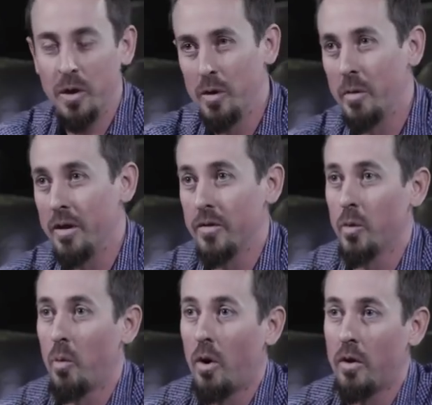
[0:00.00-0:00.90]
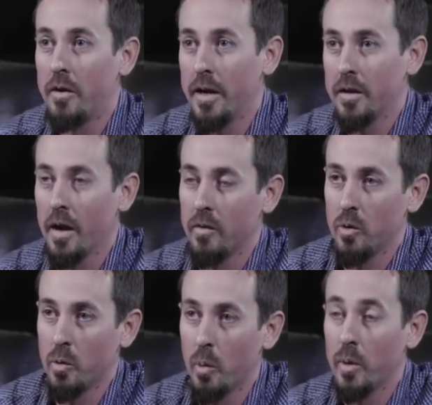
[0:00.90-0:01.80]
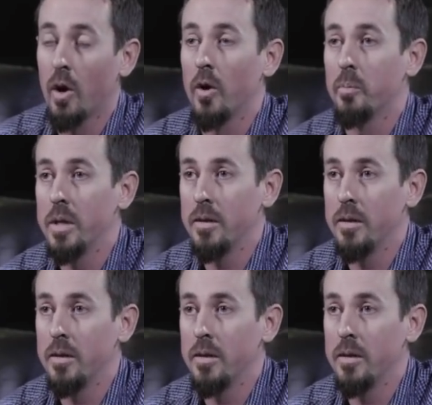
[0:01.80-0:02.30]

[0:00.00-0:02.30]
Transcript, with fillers: putting them against the wall and kind of doing what we call a